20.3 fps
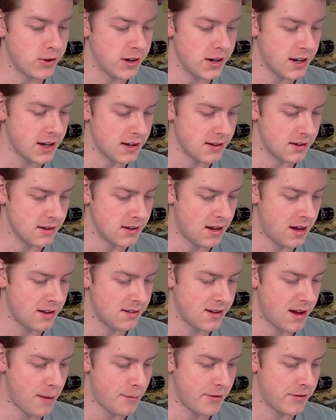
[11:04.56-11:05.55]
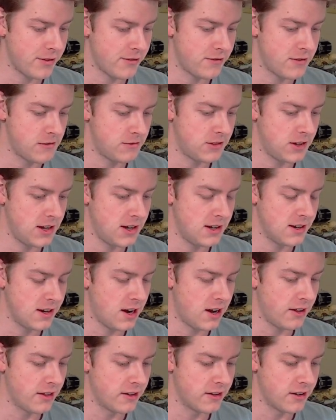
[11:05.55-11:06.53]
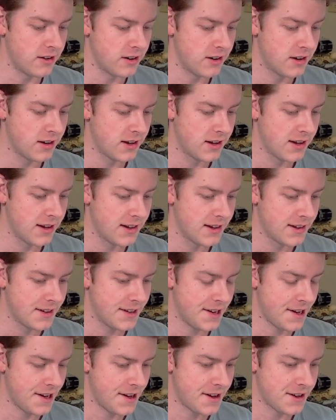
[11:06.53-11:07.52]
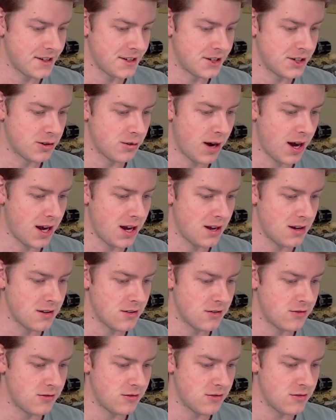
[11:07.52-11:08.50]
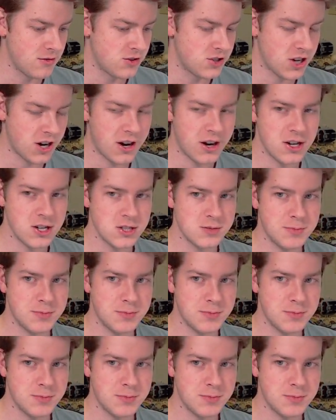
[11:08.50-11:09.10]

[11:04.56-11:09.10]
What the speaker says: it, on top of the $15 grading charge,